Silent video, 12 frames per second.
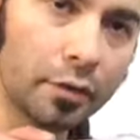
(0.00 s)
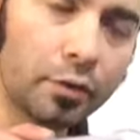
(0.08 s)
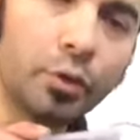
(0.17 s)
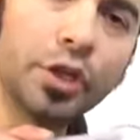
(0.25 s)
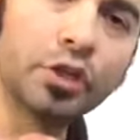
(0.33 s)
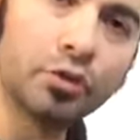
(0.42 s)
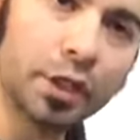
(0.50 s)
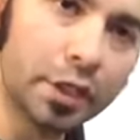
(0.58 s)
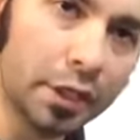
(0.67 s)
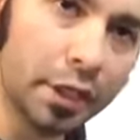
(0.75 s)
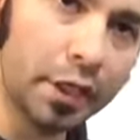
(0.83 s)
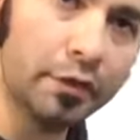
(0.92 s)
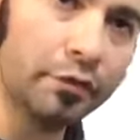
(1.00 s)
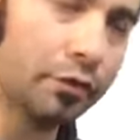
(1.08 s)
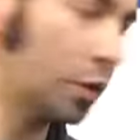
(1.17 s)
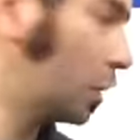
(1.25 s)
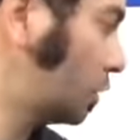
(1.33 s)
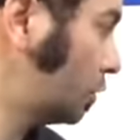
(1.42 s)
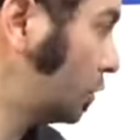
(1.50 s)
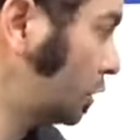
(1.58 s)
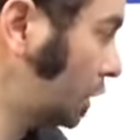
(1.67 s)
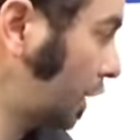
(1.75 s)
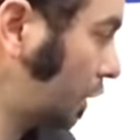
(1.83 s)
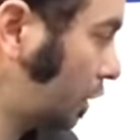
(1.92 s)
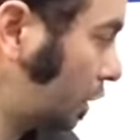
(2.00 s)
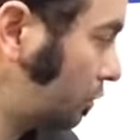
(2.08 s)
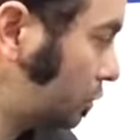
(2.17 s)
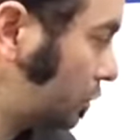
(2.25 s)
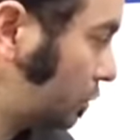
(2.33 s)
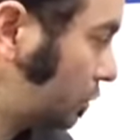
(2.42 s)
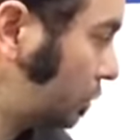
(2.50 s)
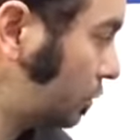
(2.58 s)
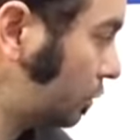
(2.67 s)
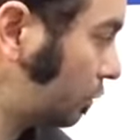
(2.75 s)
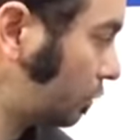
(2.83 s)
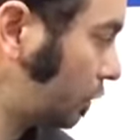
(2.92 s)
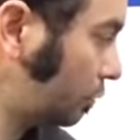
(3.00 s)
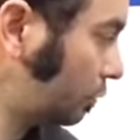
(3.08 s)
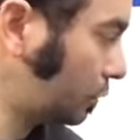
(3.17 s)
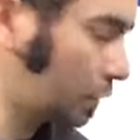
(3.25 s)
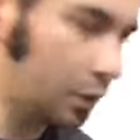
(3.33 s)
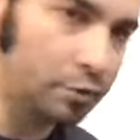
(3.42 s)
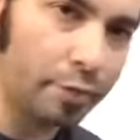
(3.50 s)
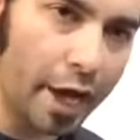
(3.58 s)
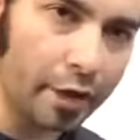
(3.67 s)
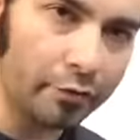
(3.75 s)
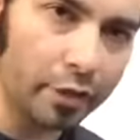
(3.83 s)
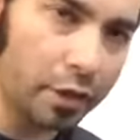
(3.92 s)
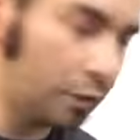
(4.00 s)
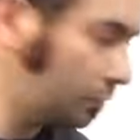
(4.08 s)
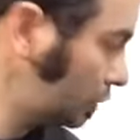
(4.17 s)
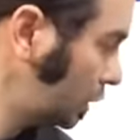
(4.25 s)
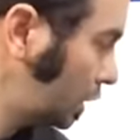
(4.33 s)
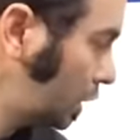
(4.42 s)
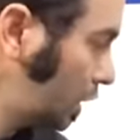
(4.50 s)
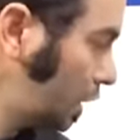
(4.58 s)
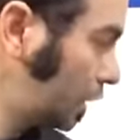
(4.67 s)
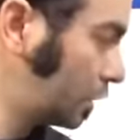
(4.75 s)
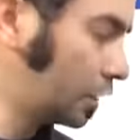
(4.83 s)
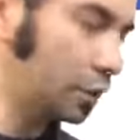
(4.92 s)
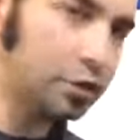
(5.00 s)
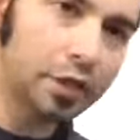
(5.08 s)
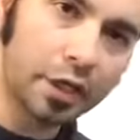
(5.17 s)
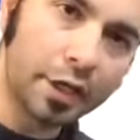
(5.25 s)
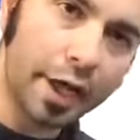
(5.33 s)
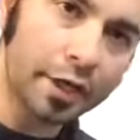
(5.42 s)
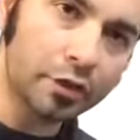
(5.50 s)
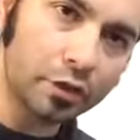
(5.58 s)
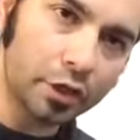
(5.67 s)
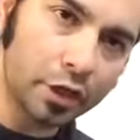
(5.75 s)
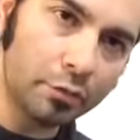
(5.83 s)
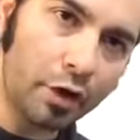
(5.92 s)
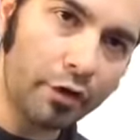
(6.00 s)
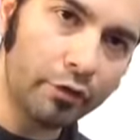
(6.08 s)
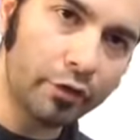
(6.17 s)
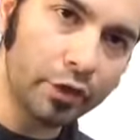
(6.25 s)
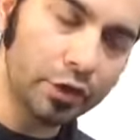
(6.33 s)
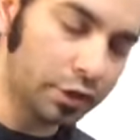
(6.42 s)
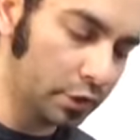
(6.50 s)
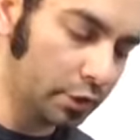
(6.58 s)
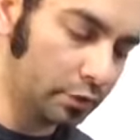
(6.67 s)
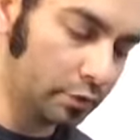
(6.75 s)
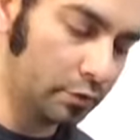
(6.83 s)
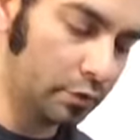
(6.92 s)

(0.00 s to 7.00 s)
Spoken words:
restricted ink flow can come from this bag valve, this connector can malfunction,